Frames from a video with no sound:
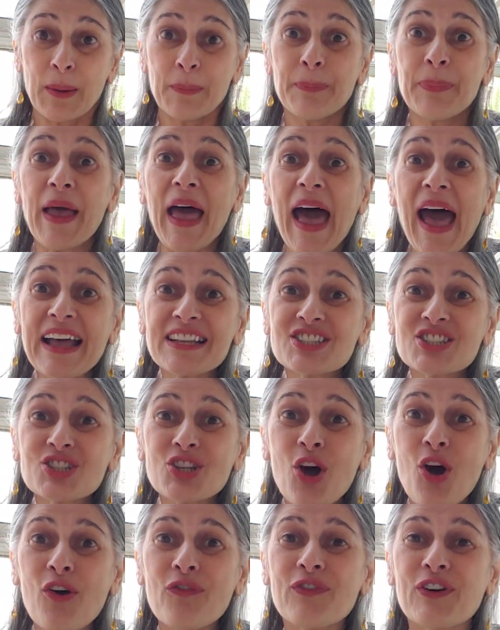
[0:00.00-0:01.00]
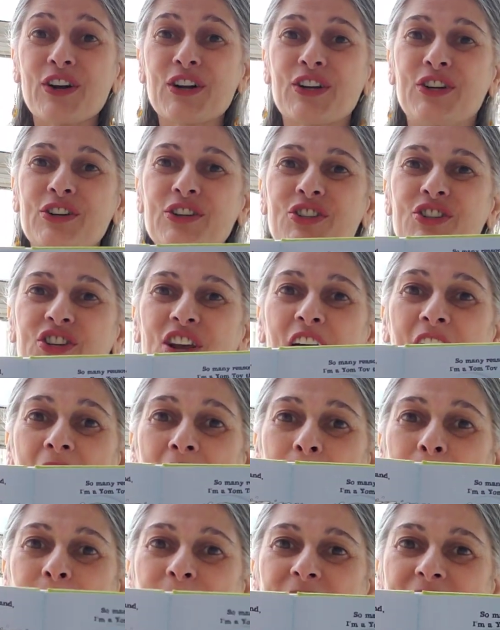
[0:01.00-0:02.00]
Passover. Good
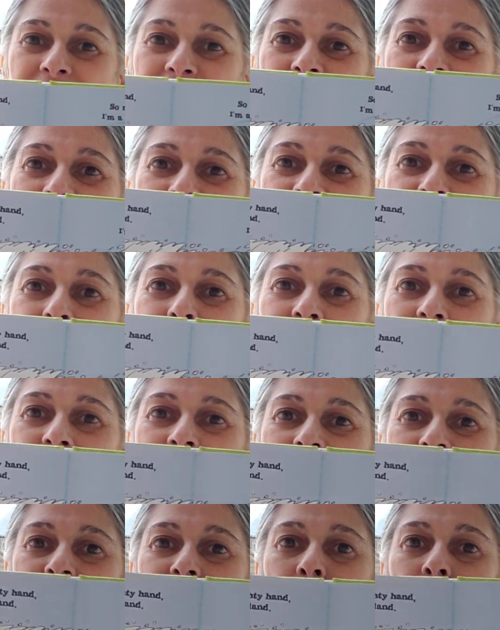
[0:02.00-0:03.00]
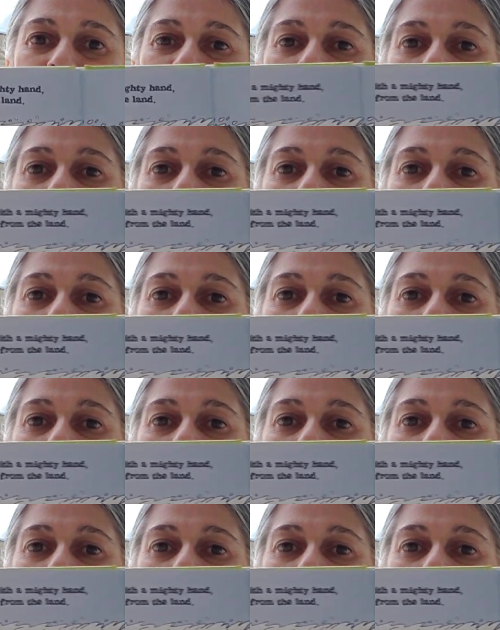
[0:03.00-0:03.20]
job. And that's what it is. Look